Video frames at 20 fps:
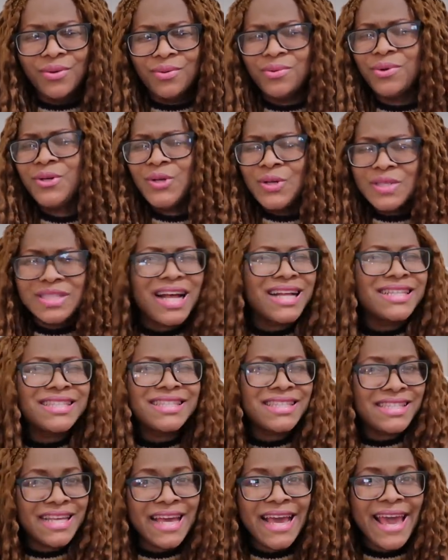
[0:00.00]
what does that
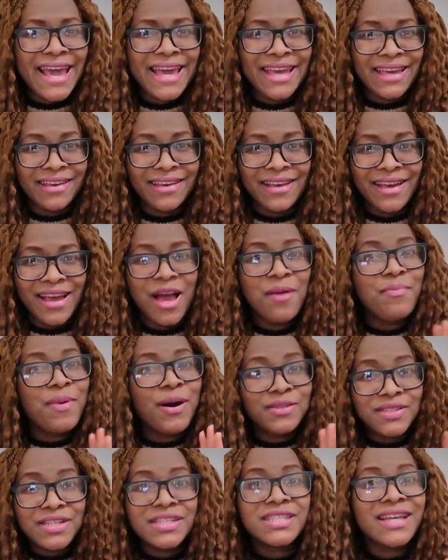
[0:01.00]
say
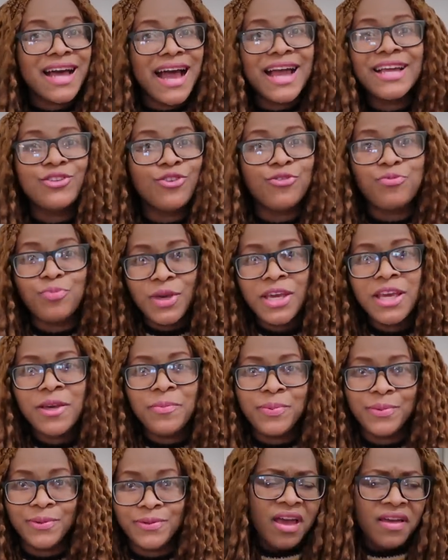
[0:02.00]
about this kind of
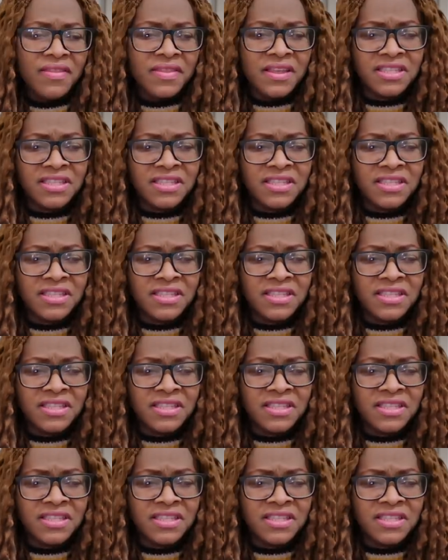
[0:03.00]
people?